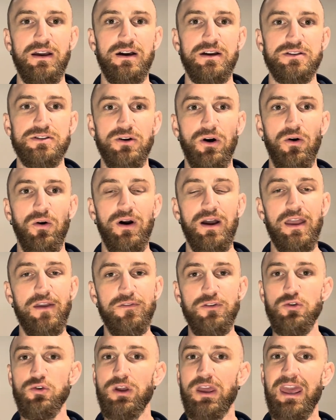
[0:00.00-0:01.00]
So
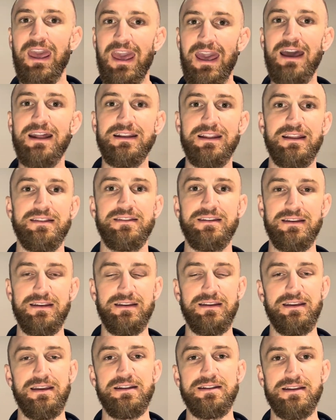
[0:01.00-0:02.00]
if you can't get
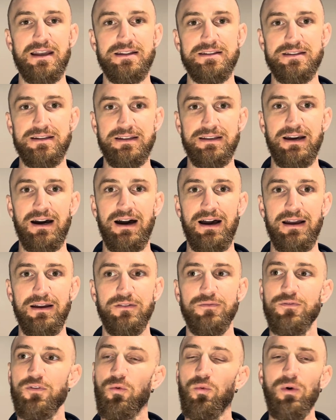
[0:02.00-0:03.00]
the intensity high
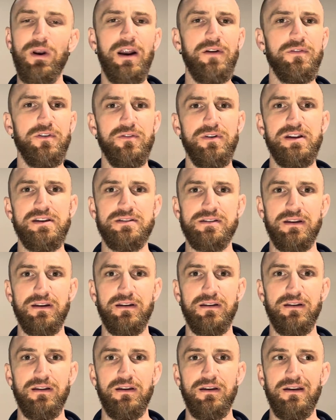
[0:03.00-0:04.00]
for whatever
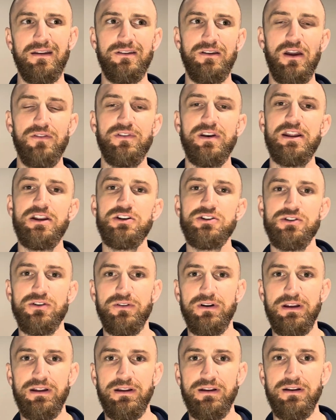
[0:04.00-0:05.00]
reason, you have an
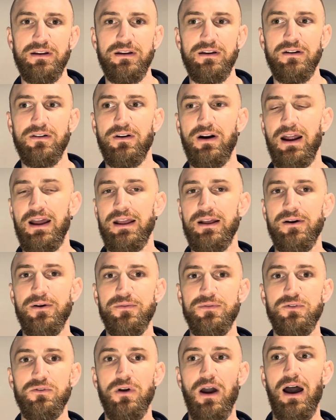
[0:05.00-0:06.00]
injury, right?
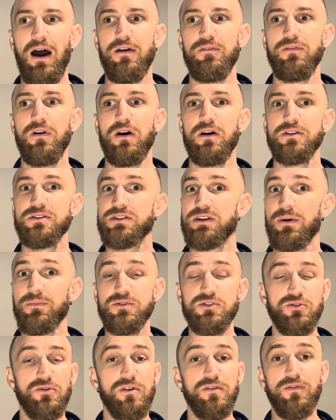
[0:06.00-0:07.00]
You have some
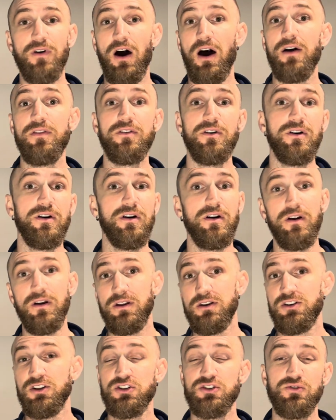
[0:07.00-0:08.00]
sort of other
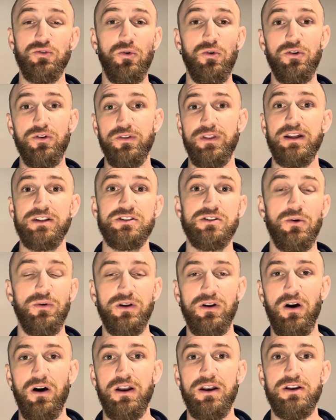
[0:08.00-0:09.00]
disorder that's
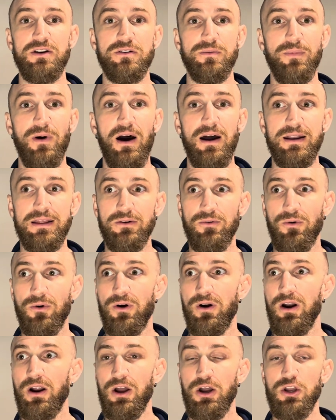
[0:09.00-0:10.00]
going on in your body,
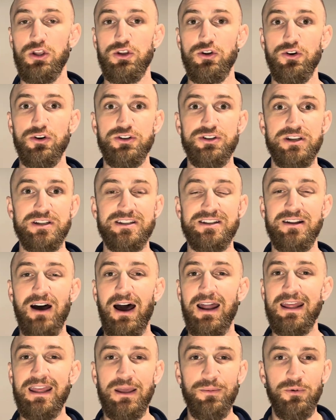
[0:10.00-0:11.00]
or you're just
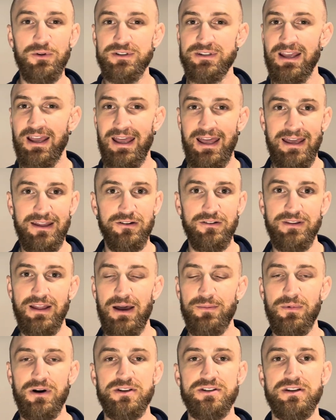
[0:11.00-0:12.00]
not able to handle
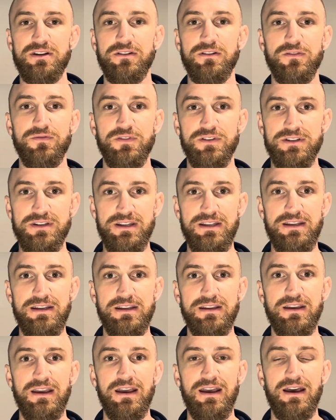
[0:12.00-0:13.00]
that muscular
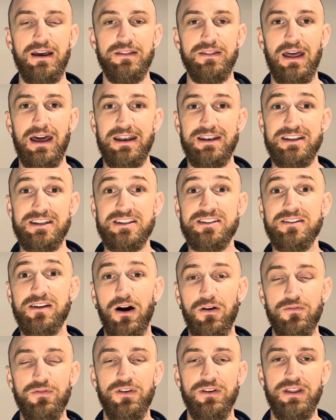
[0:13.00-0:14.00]
fatigue, that
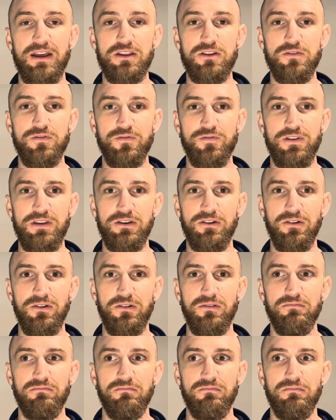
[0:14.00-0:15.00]
discomfort that you
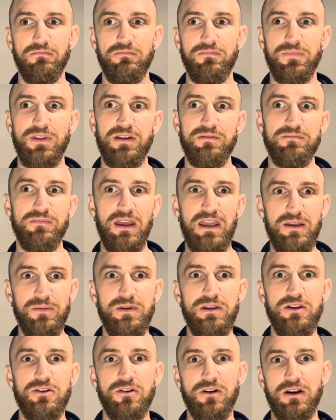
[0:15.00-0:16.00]
feel, then
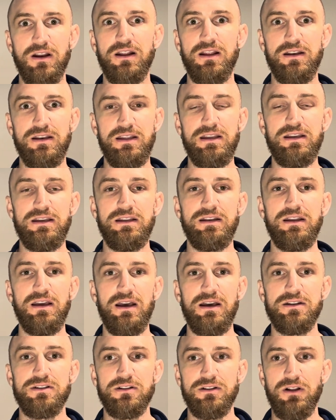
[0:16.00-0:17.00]
maybe you're going to need
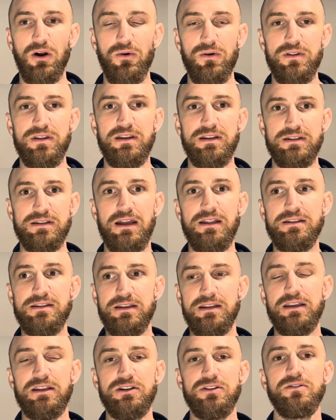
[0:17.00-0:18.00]
to lower the
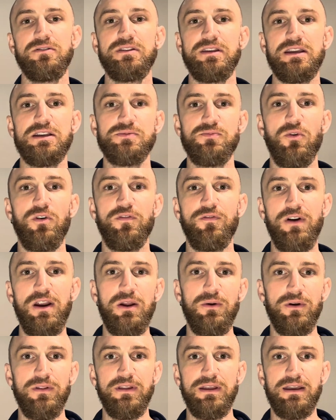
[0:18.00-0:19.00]
intensity and do things more
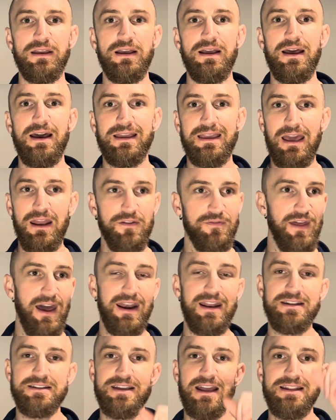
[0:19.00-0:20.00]
frequently. Again, if that
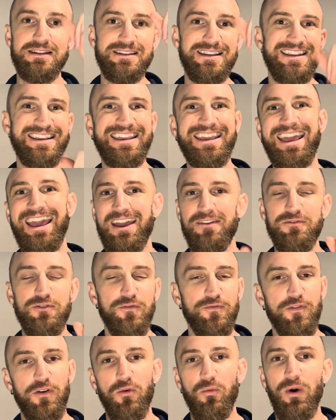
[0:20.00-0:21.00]
intensity, if you,
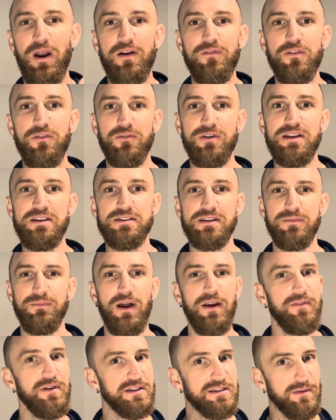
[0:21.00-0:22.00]
for whatever reason,
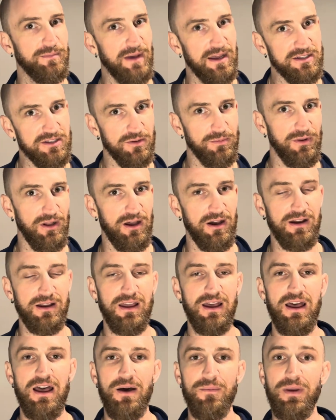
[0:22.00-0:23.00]
maybe it's a mental
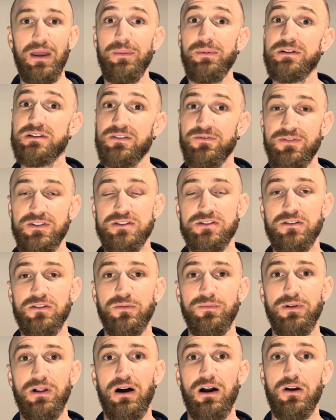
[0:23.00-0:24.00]
block, maybe it's a physical
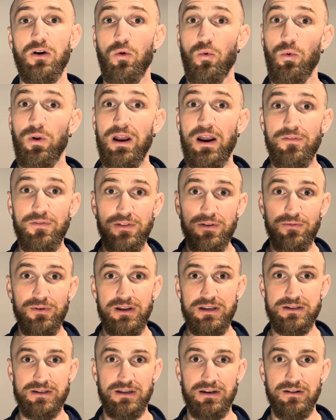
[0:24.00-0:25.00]
block, or whatever the
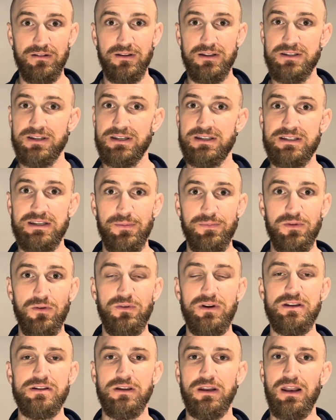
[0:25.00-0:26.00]
reason, let's accept the
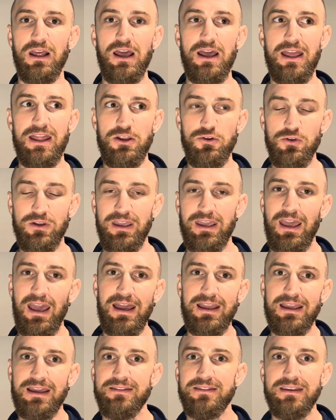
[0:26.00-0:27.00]
reason, and you
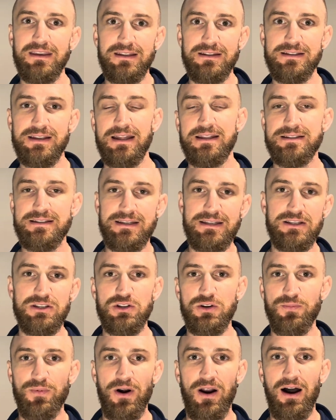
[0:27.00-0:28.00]
can't get the intensity
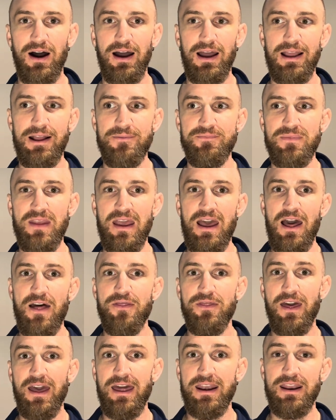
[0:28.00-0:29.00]
super high,
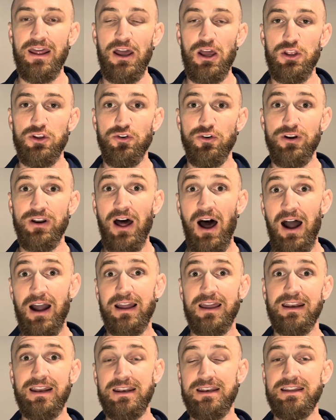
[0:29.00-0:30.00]
then you're
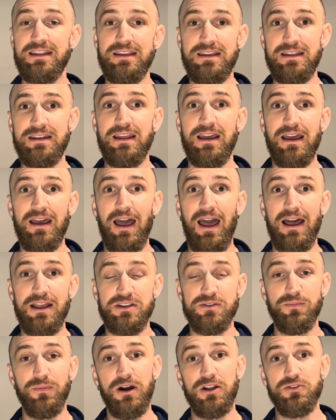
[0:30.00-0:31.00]
not going to need
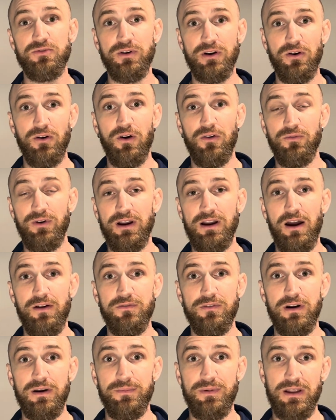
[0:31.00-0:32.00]
as much
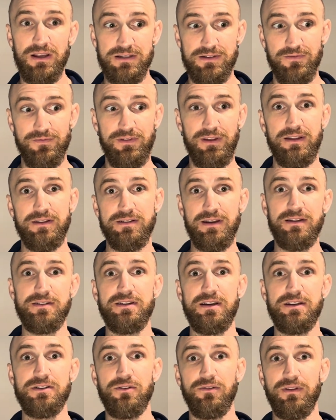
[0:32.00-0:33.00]
recovery, because if the
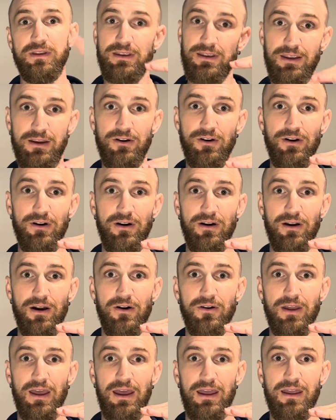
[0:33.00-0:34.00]
intensity is only here,
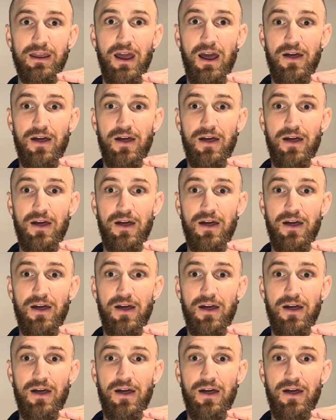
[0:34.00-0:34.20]
okay,